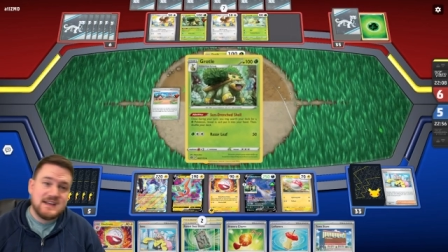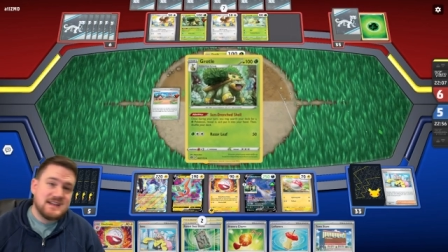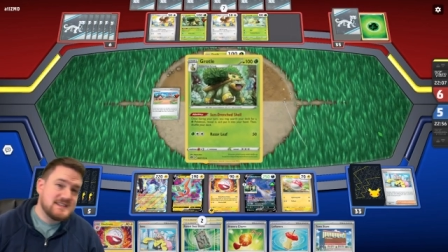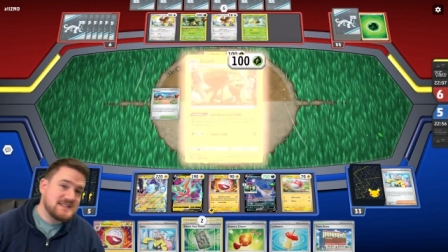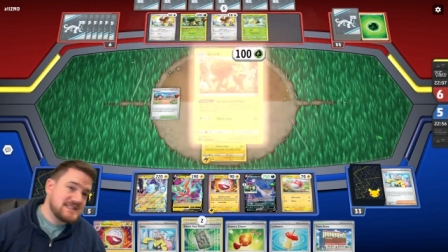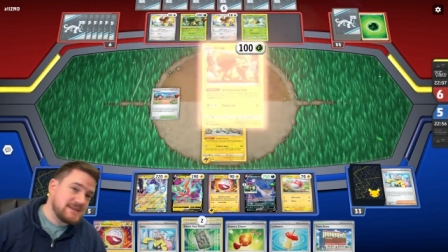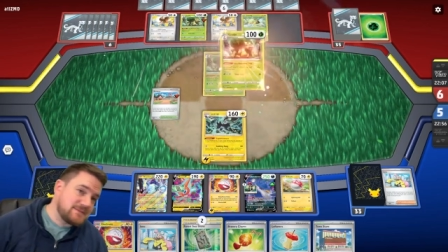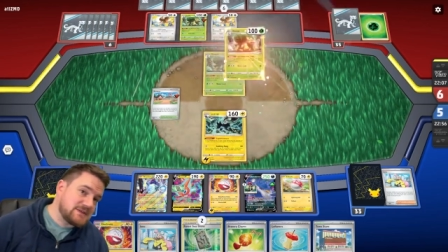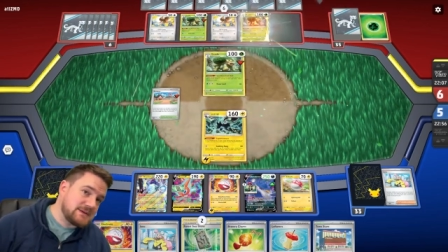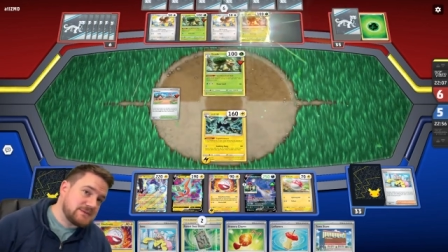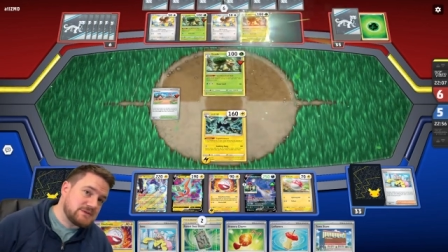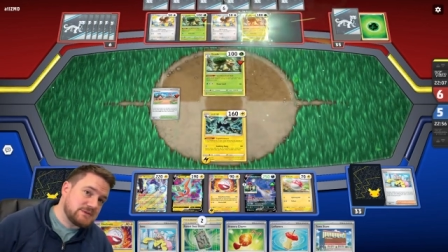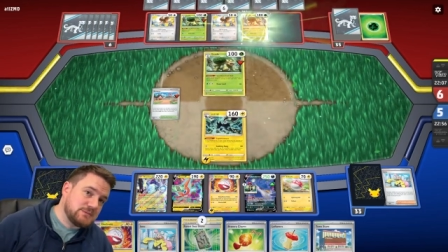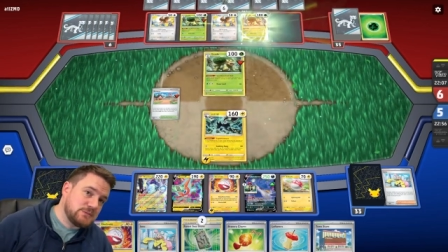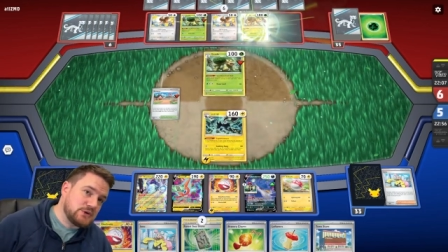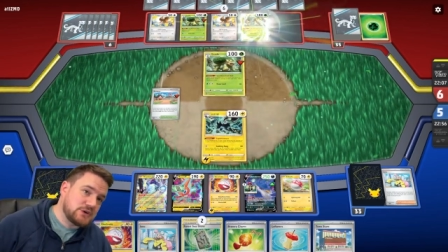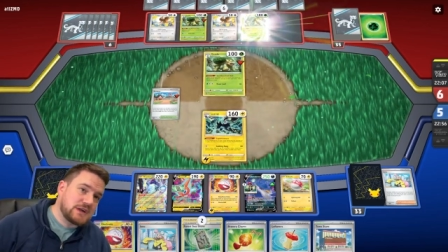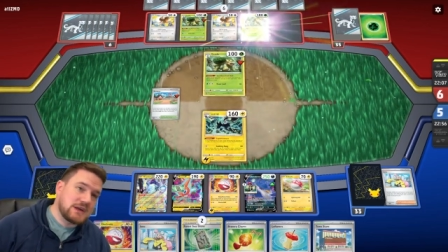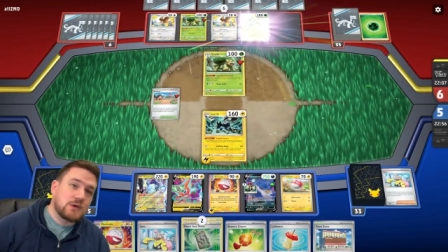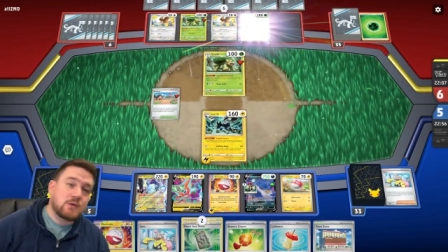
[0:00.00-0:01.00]
Sometimes I'm
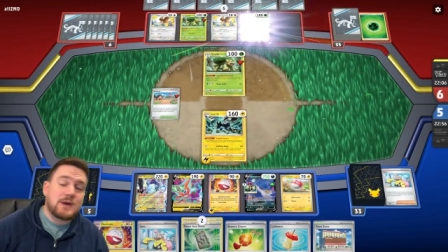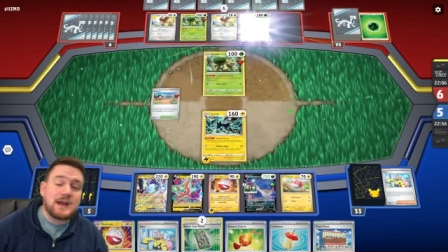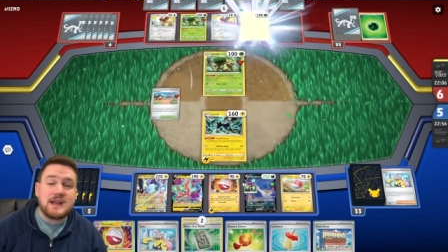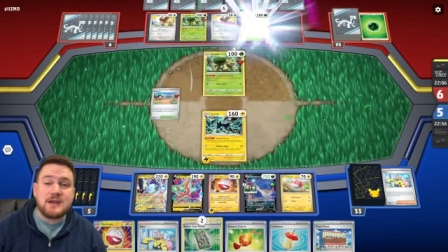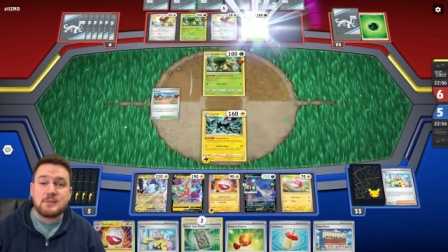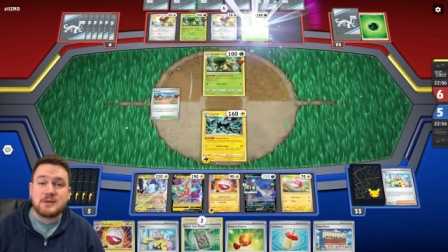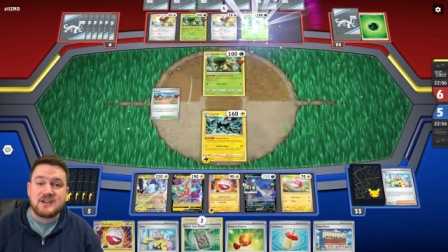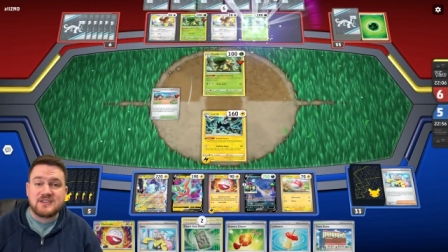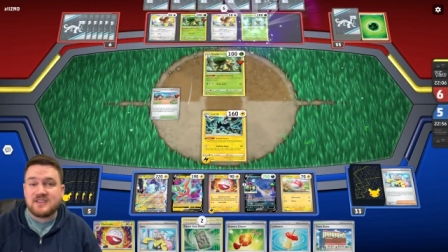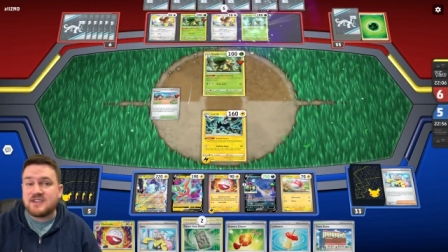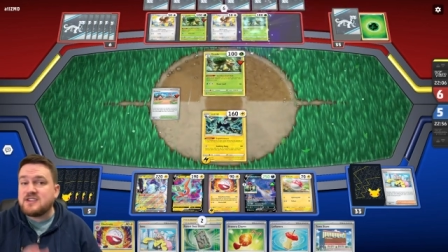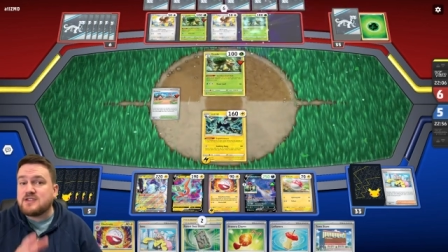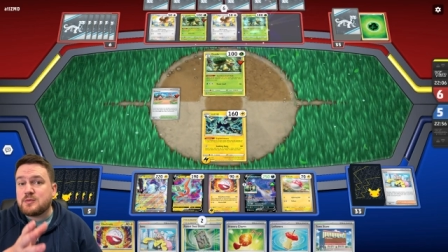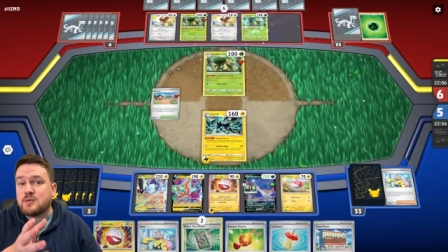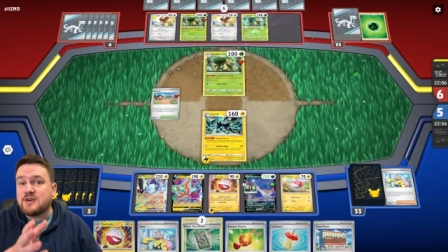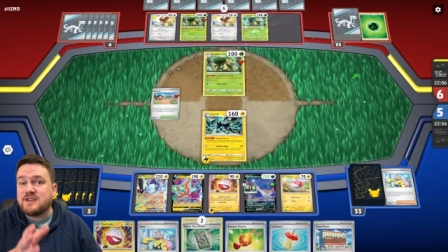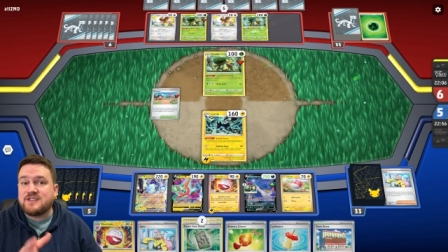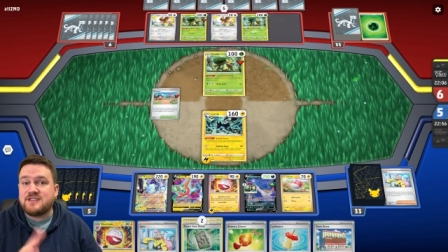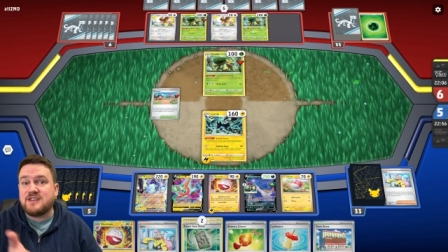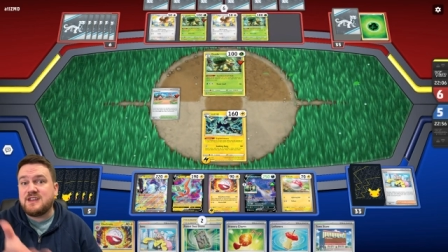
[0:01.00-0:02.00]
looking around because I just
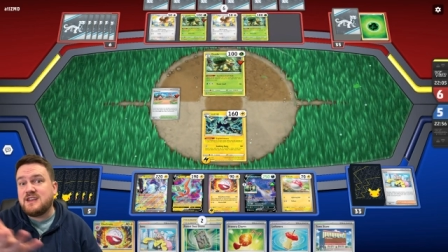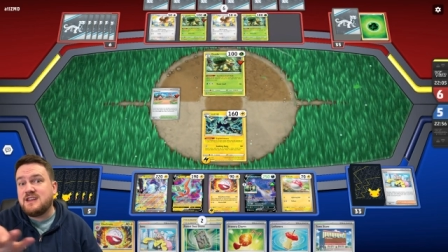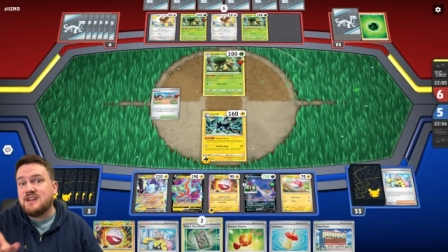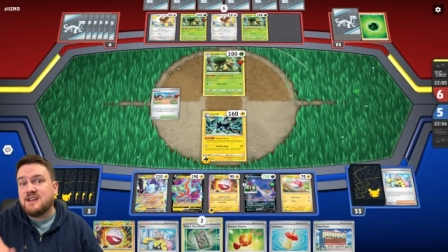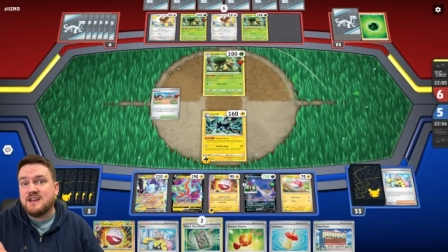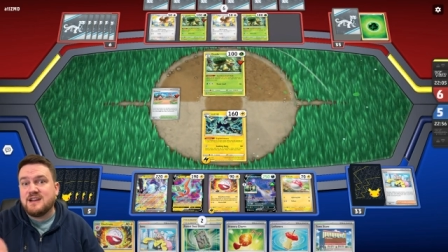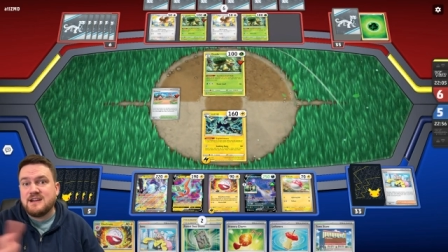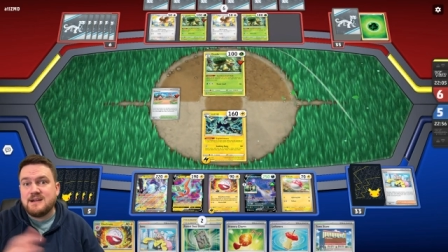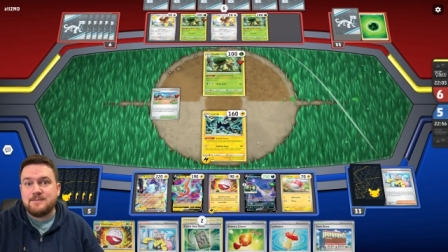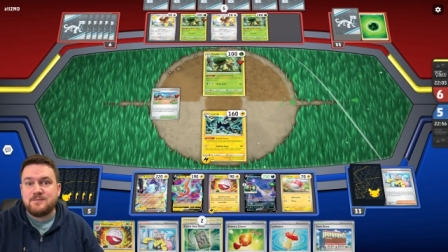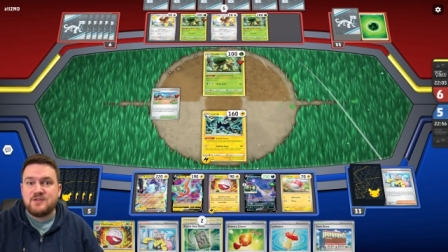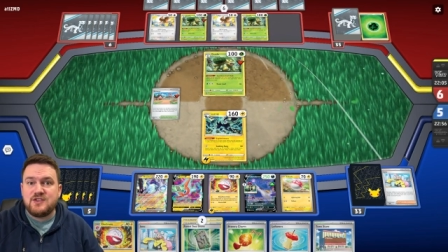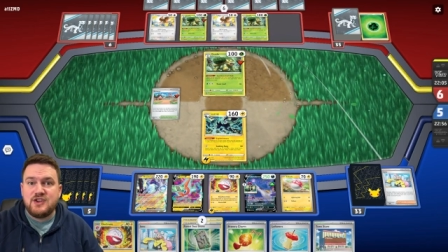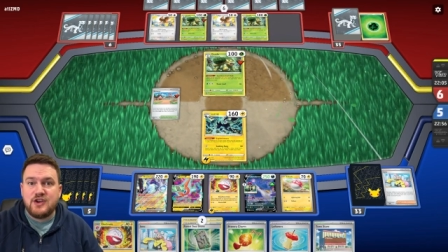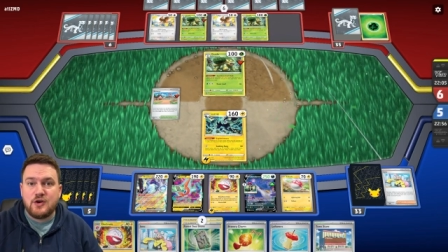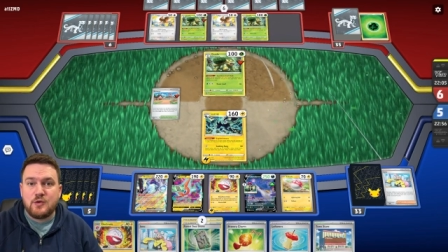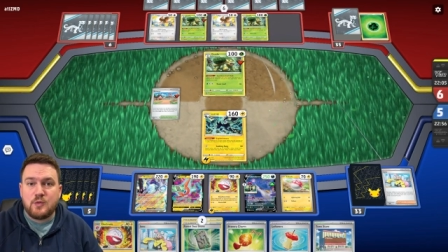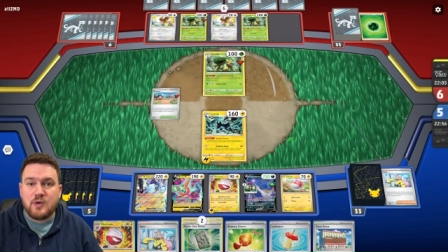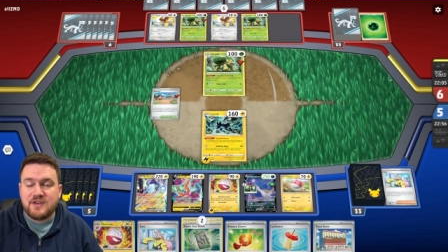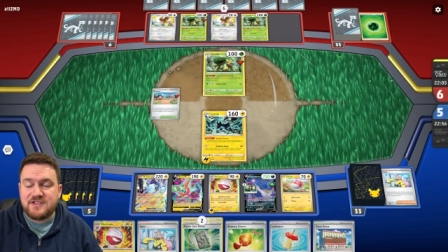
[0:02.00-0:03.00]
want to see, you
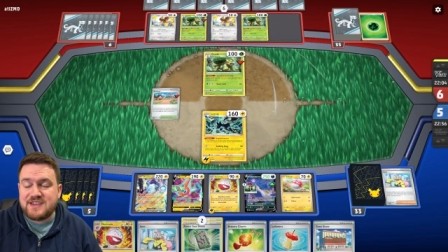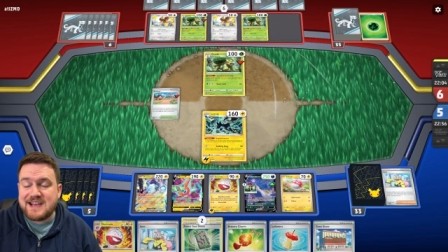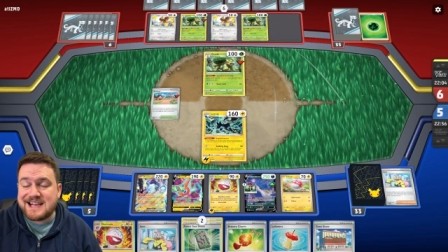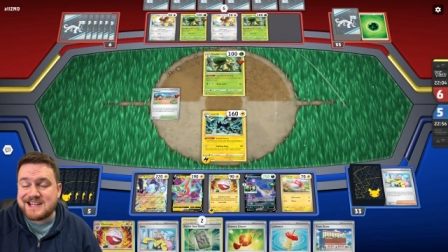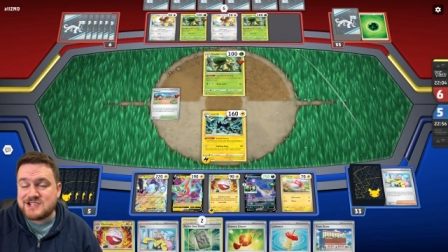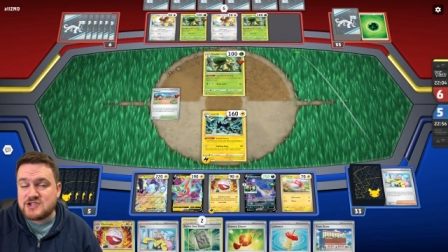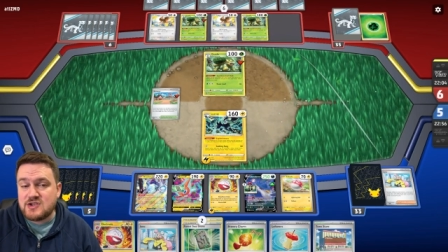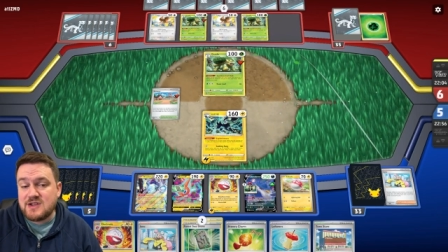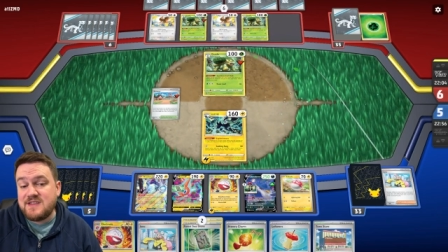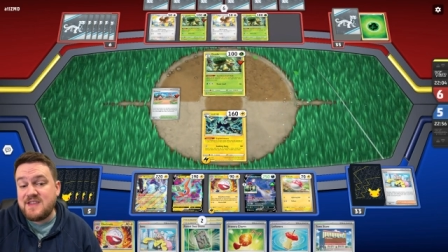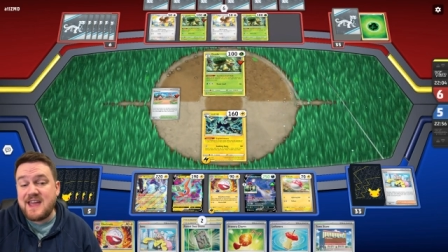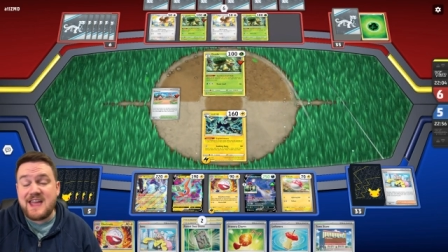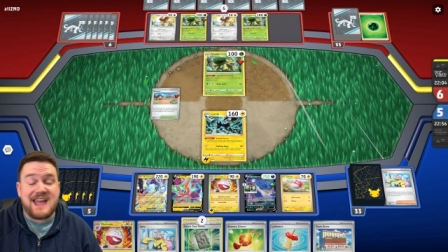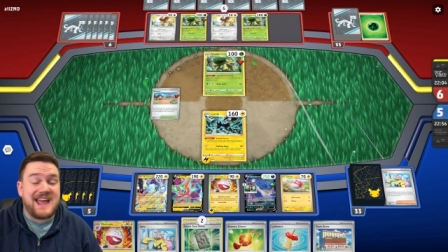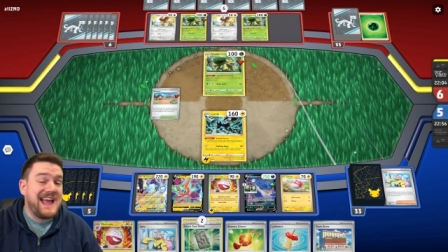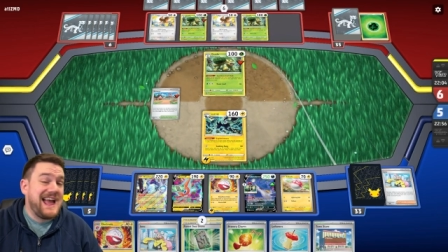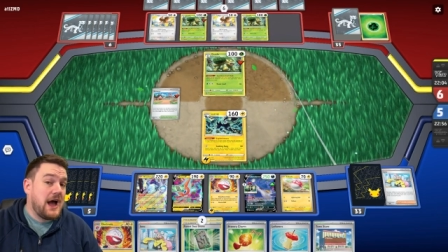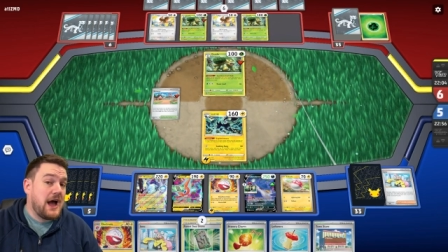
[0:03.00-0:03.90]
know, what's actually there.